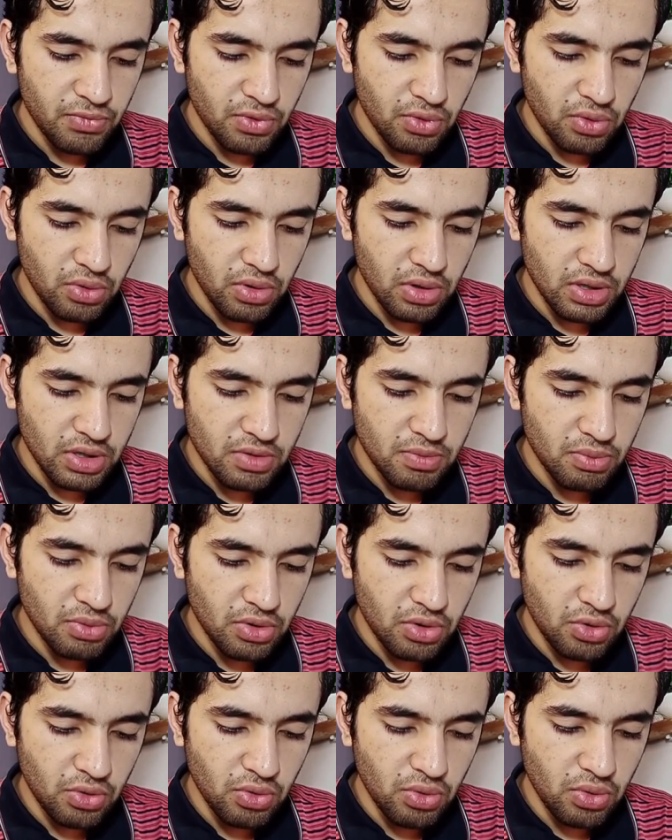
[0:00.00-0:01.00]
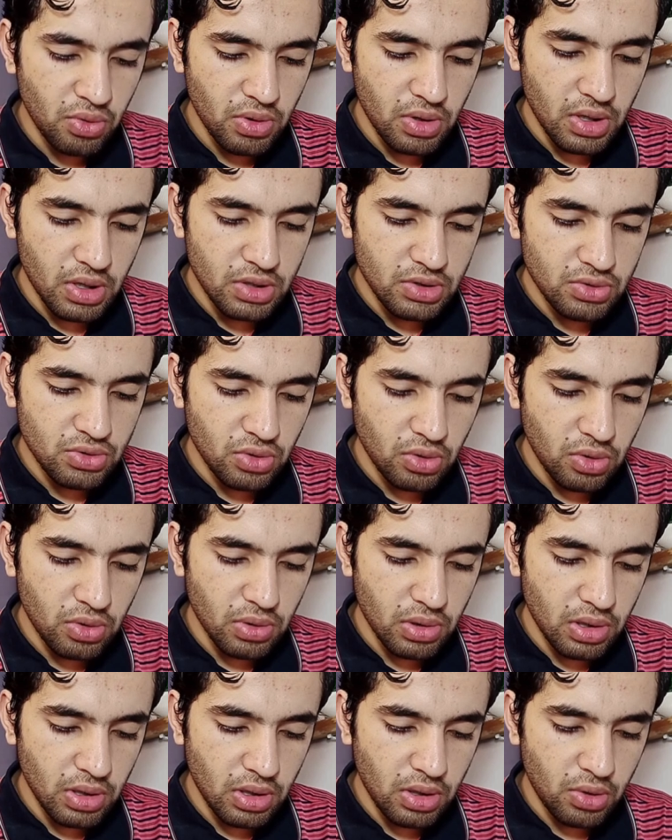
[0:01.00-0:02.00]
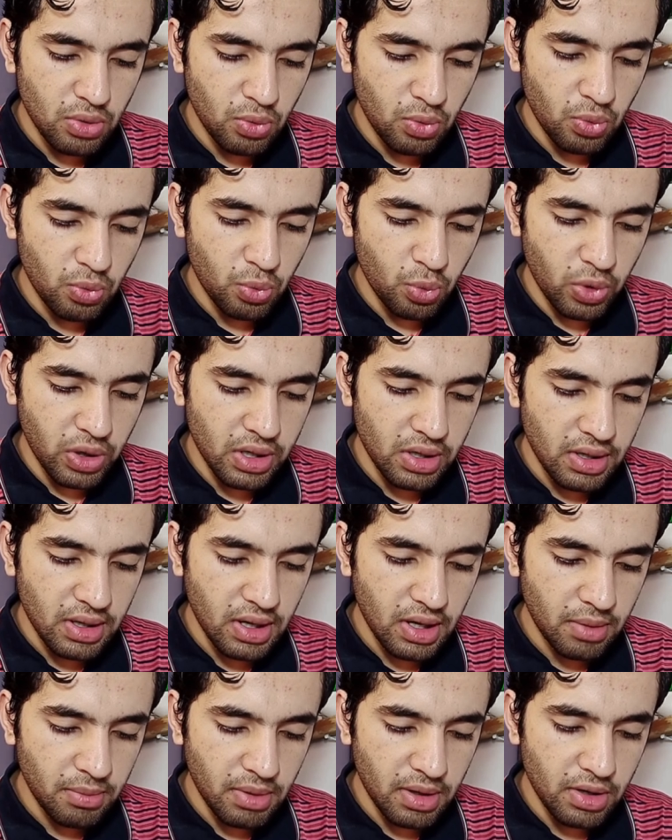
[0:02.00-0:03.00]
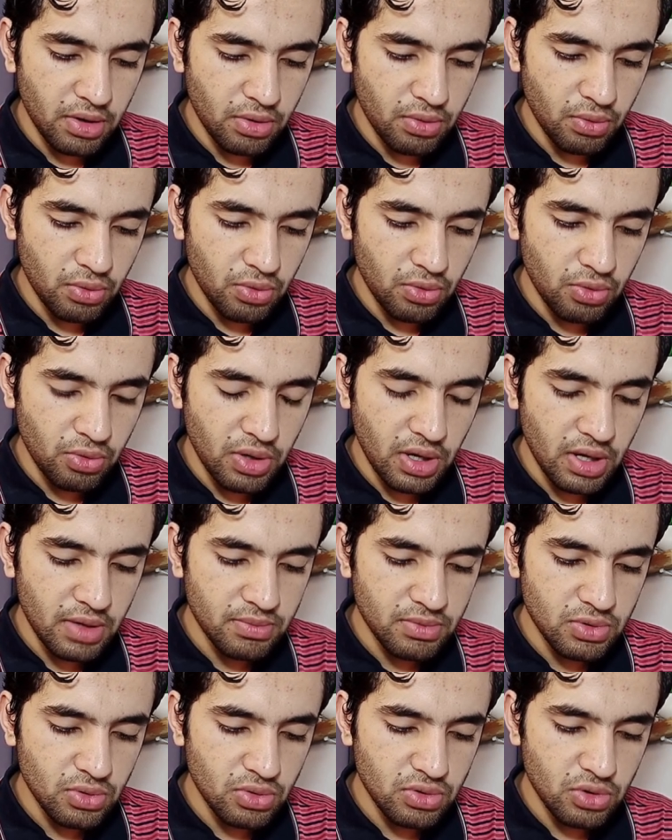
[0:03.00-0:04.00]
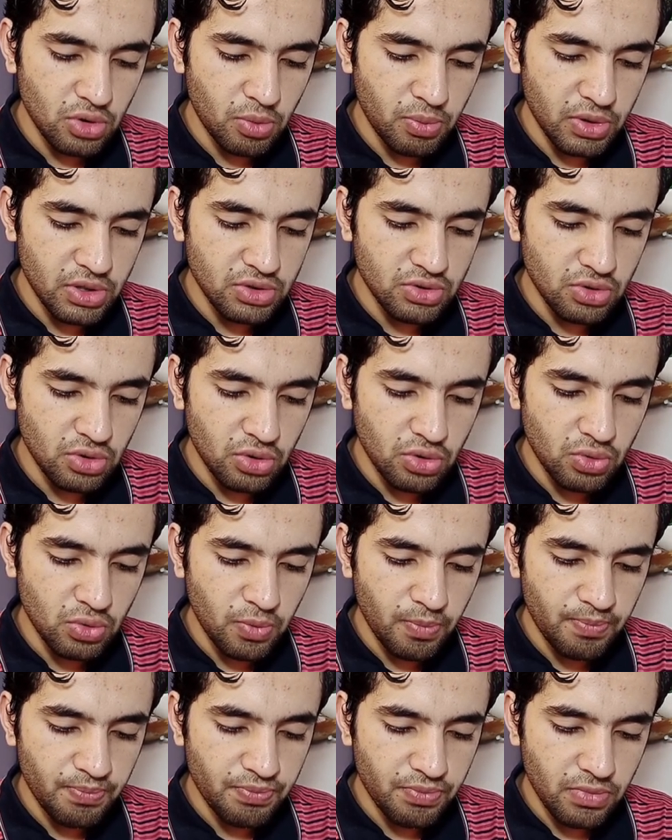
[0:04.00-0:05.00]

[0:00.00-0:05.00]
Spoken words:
So just put 2. So 2 one time and 2 two times, so 0.02,